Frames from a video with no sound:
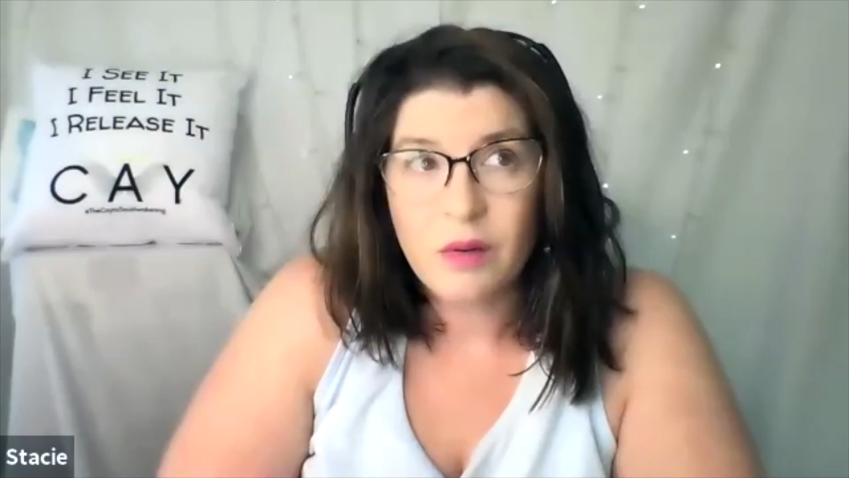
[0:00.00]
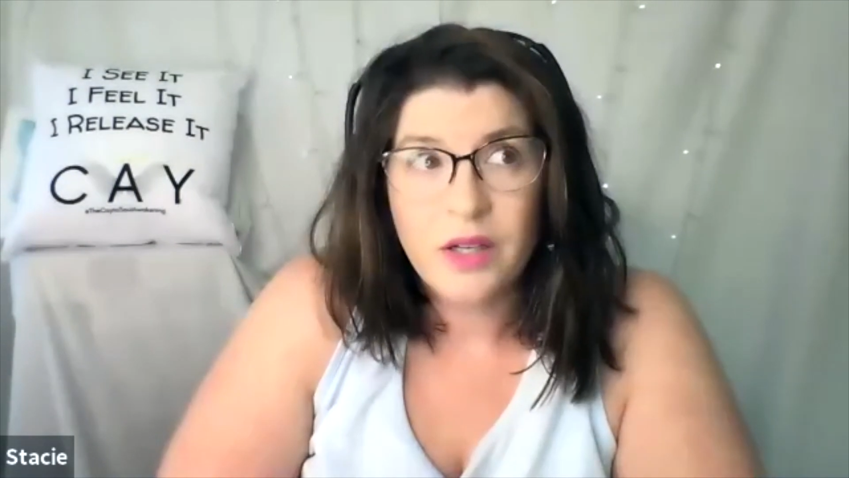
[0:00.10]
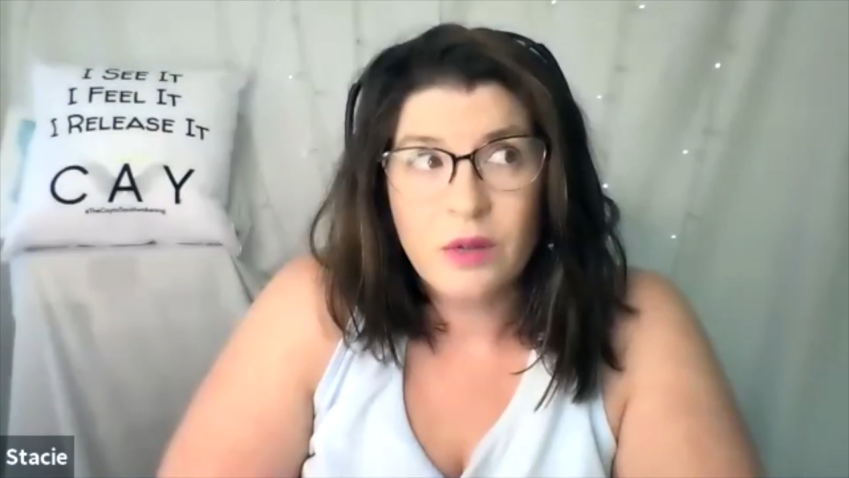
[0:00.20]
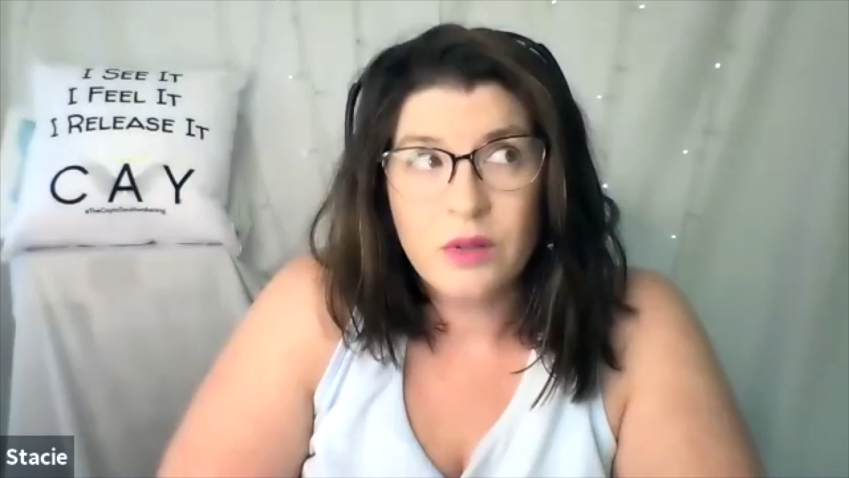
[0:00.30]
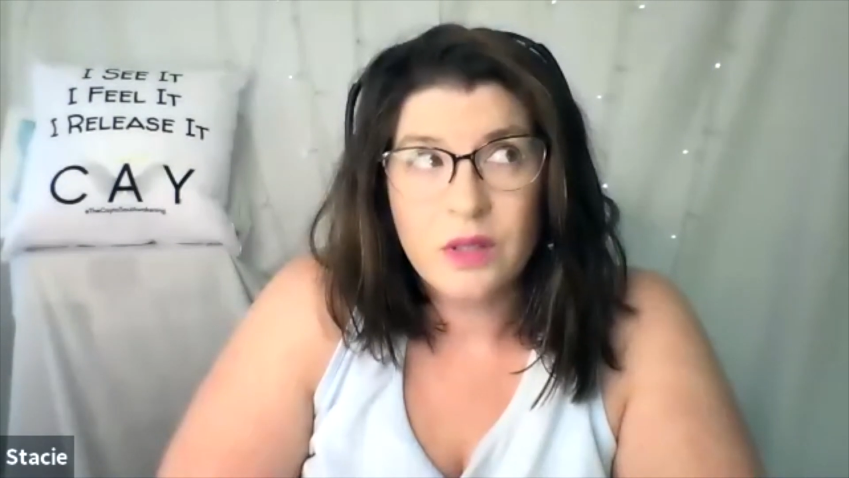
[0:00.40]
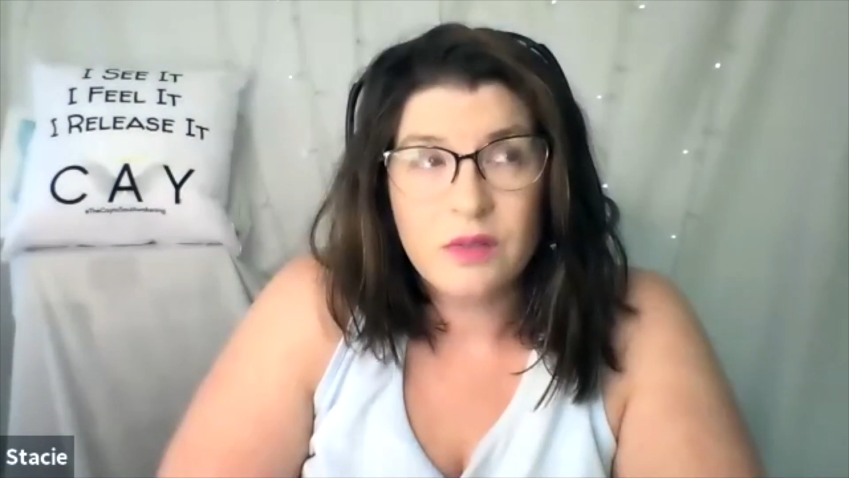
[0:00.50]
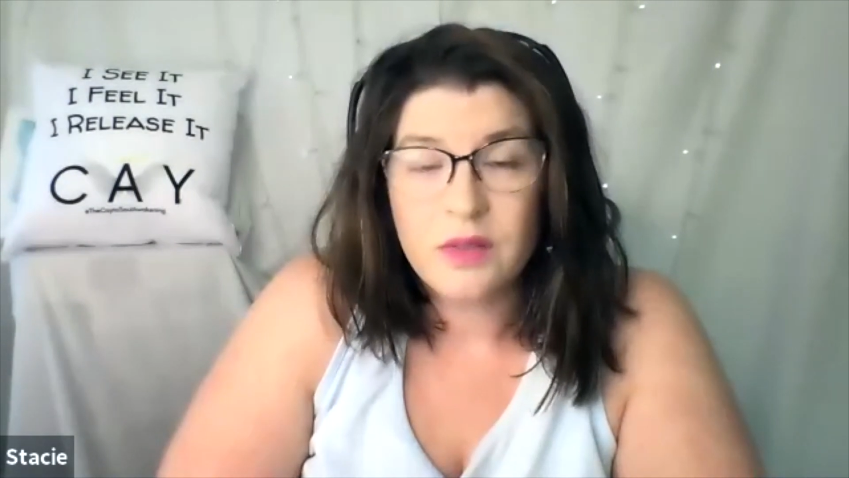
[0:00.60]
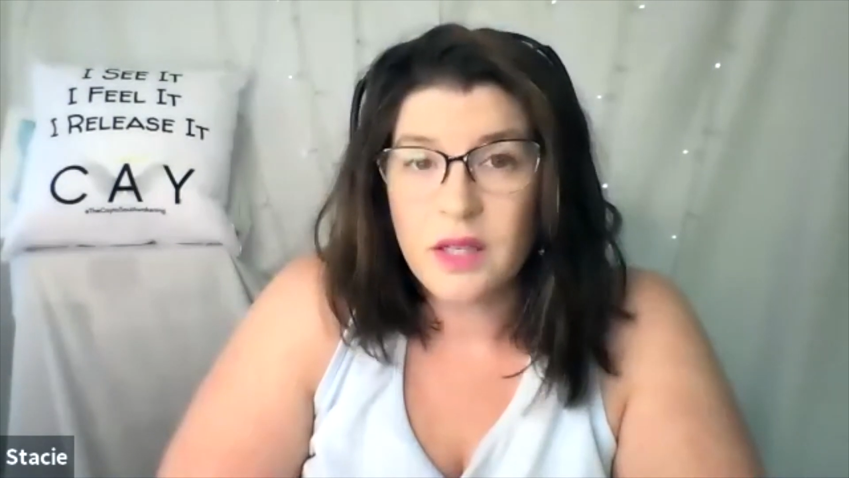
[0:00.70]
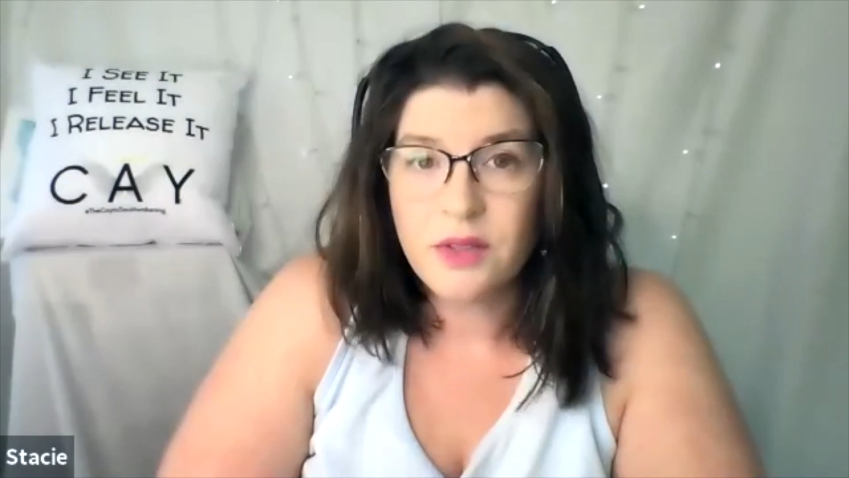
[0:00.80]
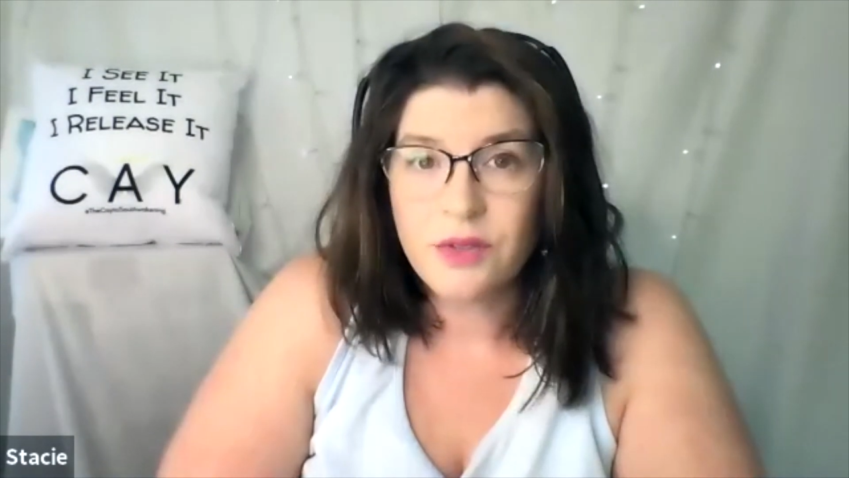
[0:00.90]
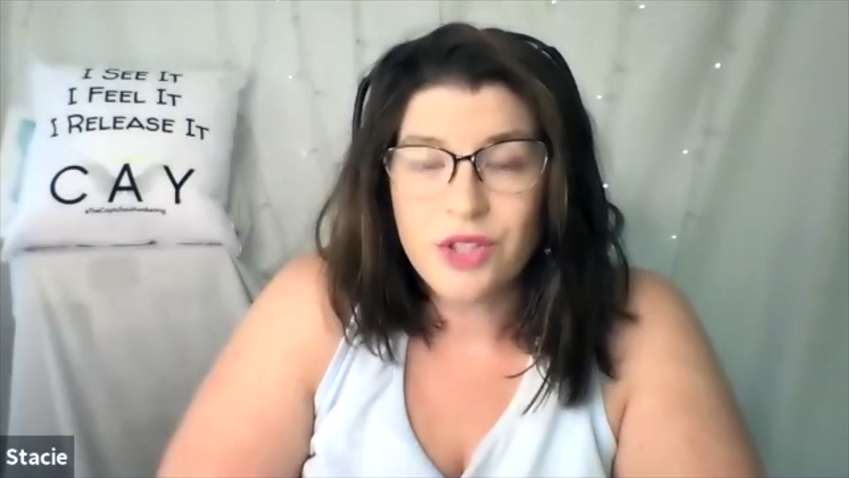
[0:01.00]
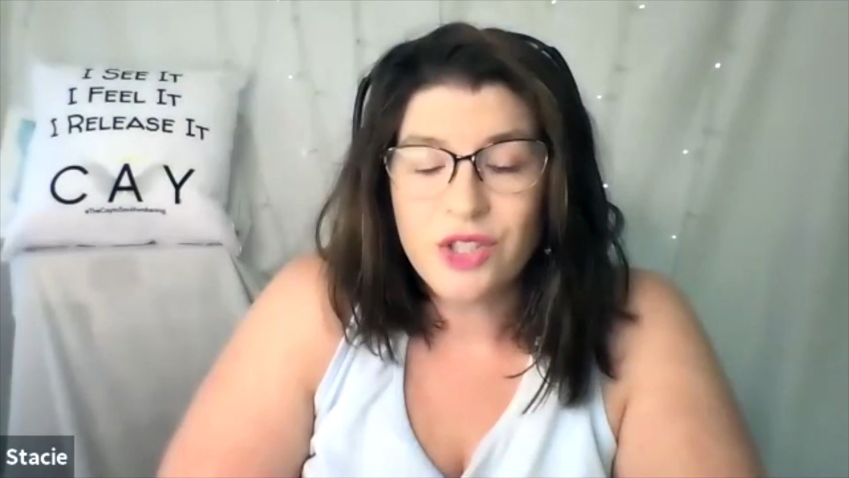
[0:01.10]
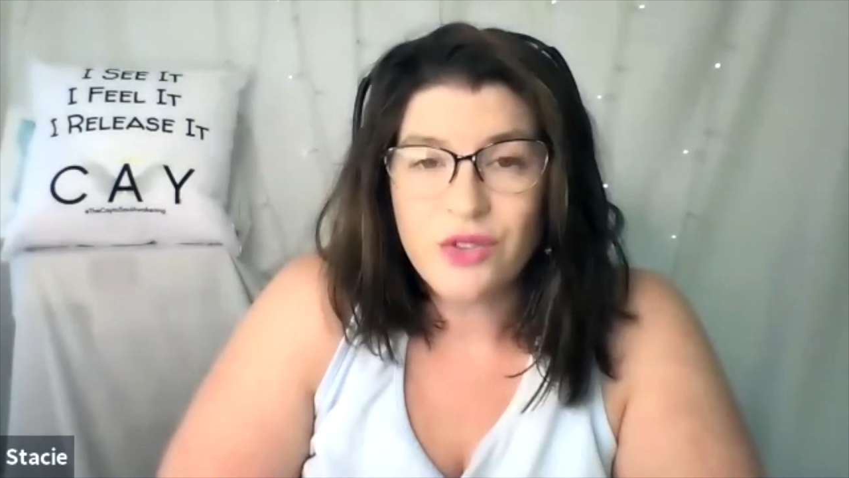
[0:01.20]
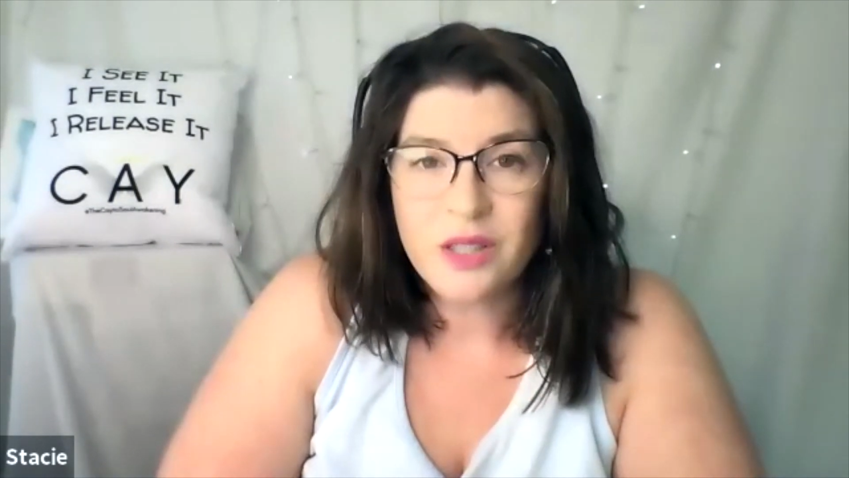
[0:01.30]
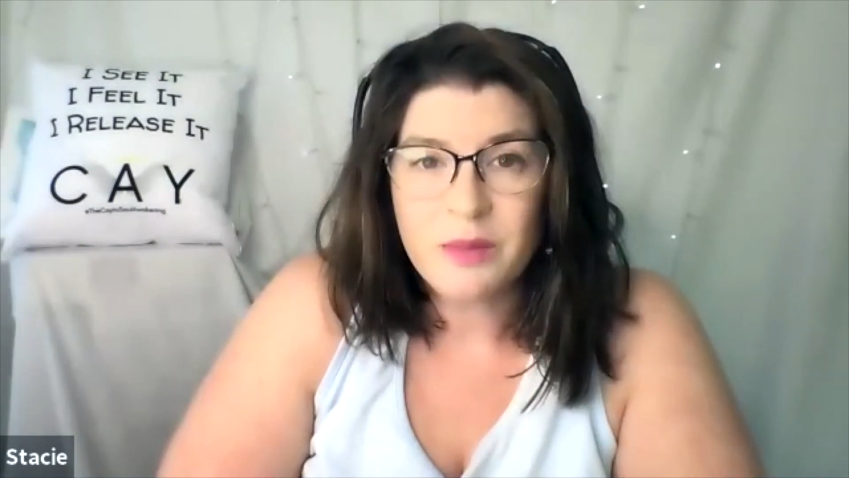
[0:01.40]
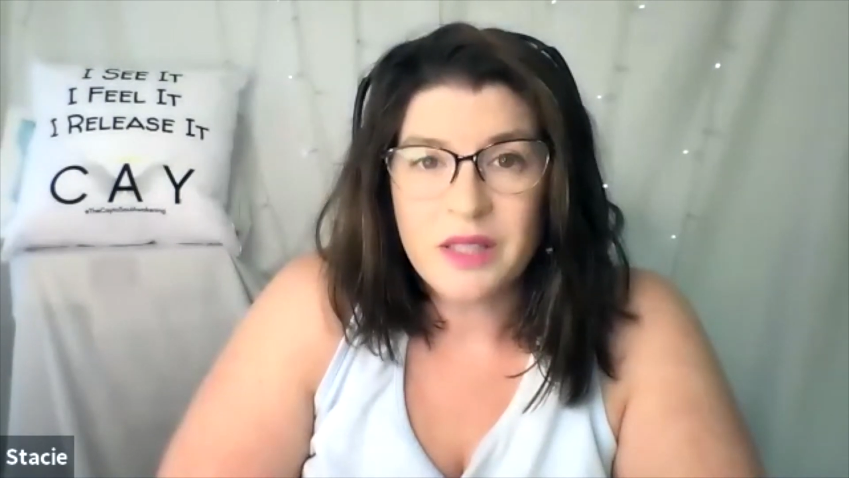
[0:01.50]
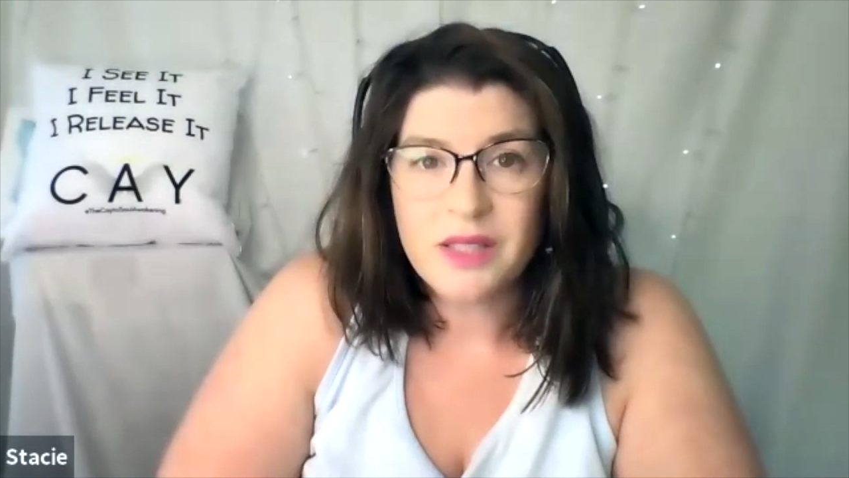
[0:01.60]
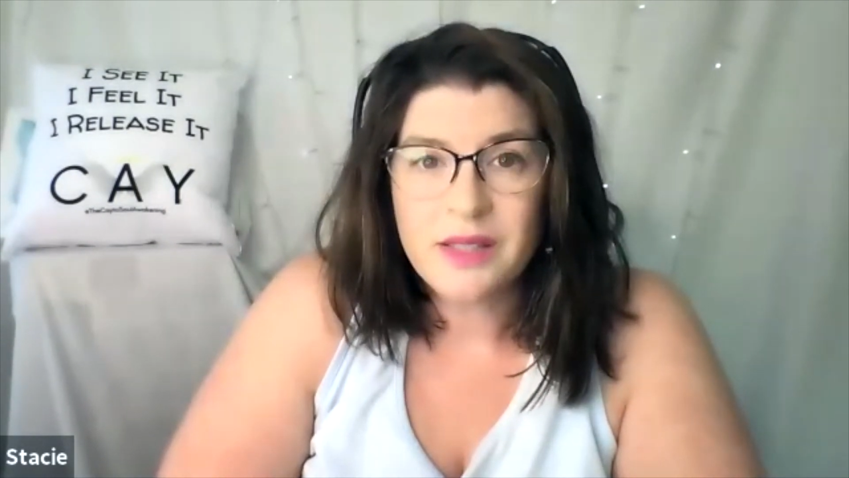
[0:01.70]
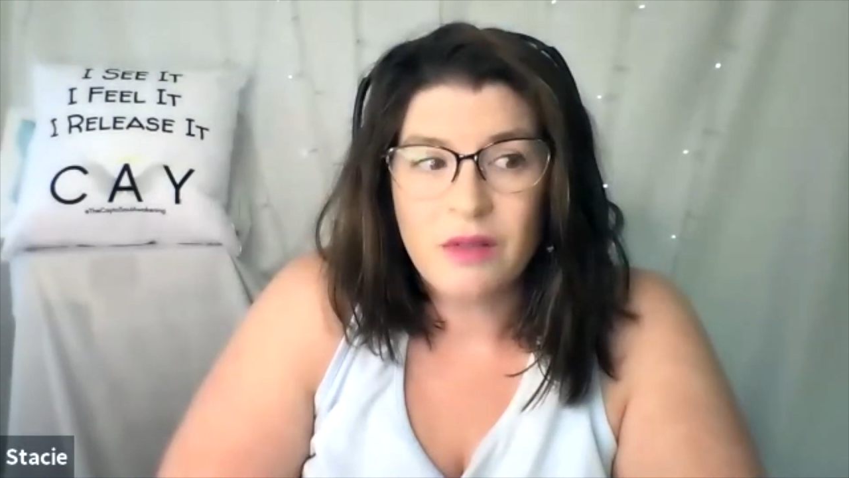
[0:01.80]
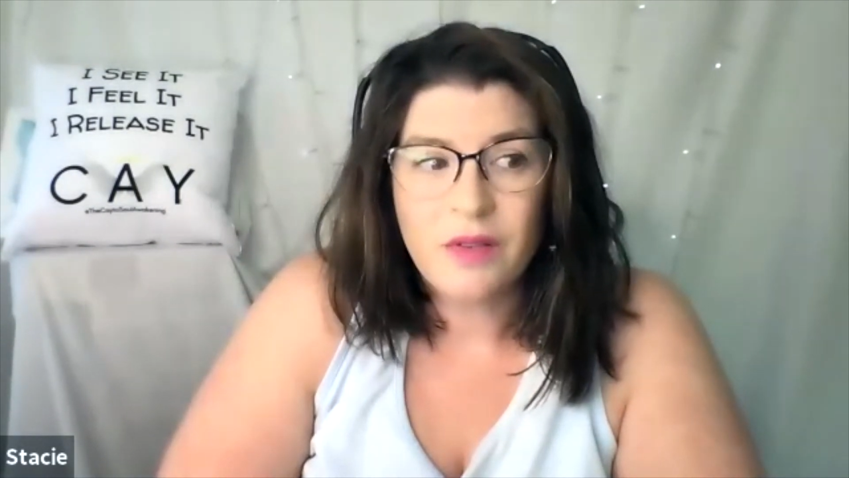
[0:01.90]
I don't live life to restrict
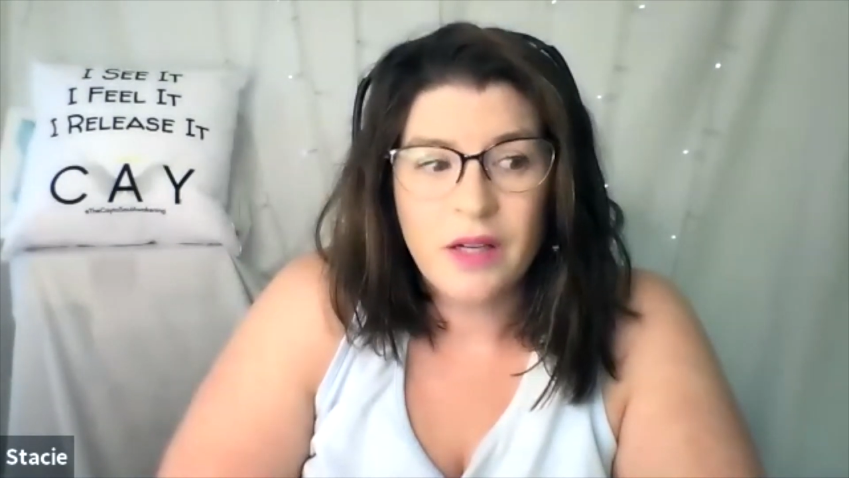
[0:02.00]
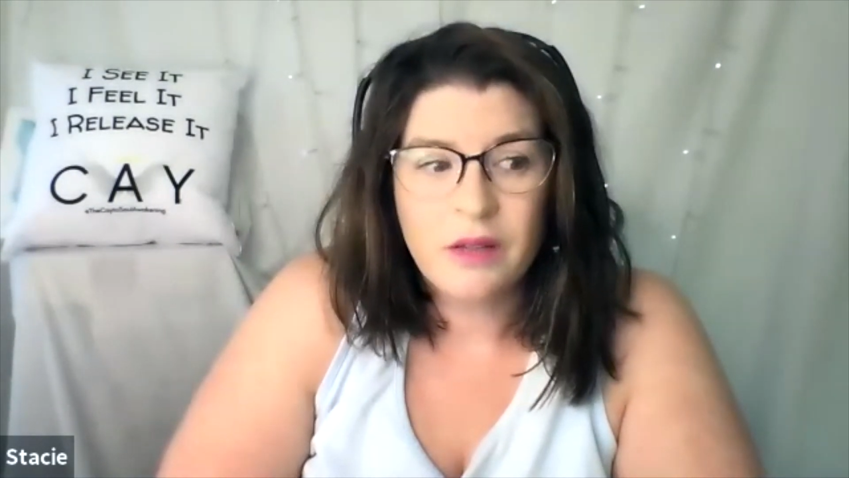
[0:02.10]
myself.